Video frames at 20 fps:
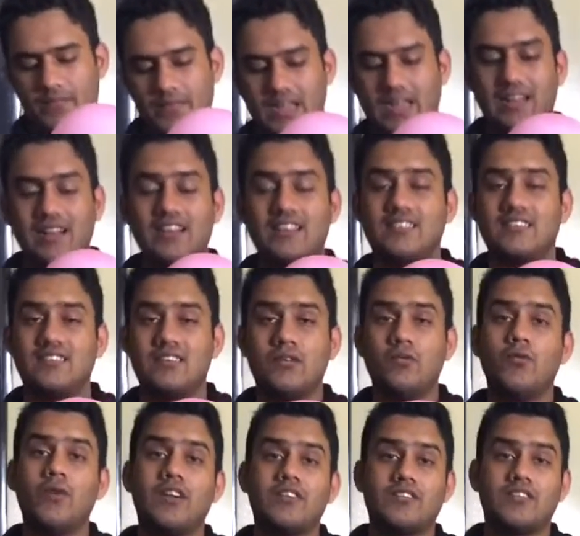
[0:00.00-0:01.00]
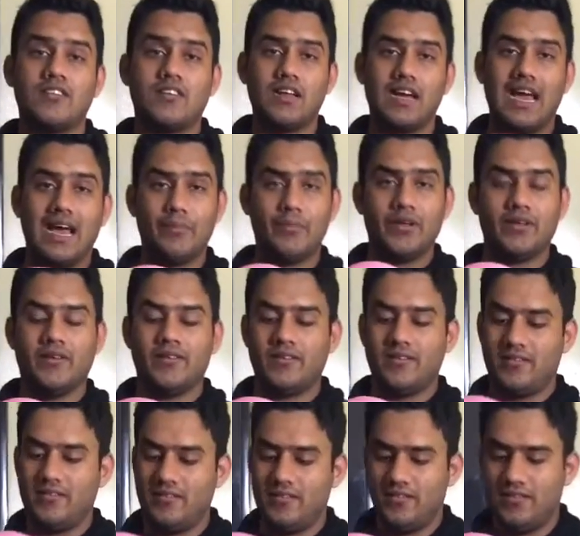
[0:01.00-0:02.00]
and let's see what's gonna happen.
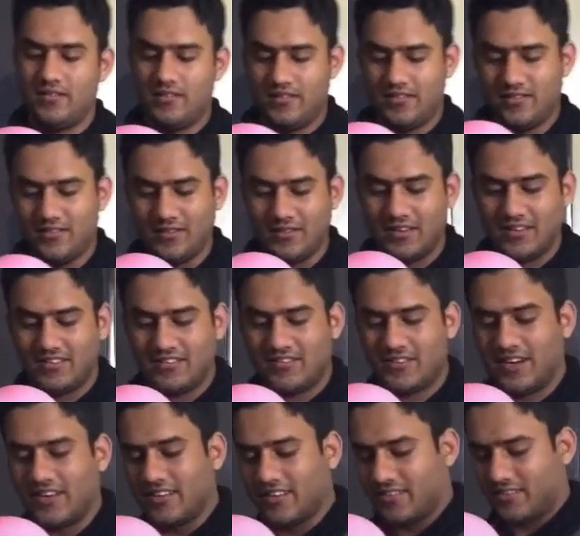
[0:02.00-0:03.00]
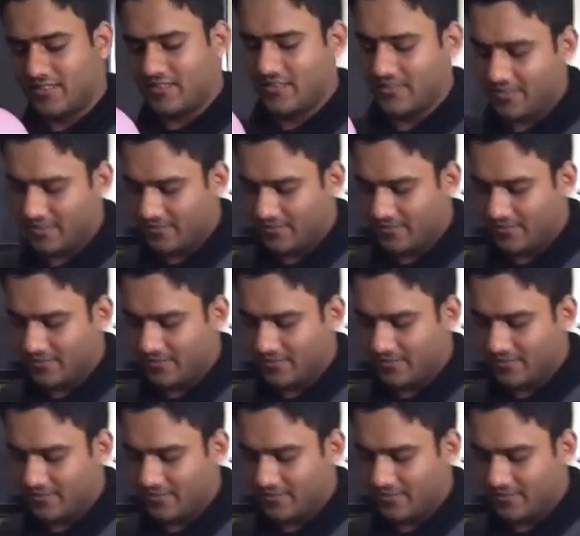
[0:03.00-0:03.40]
So let's try this.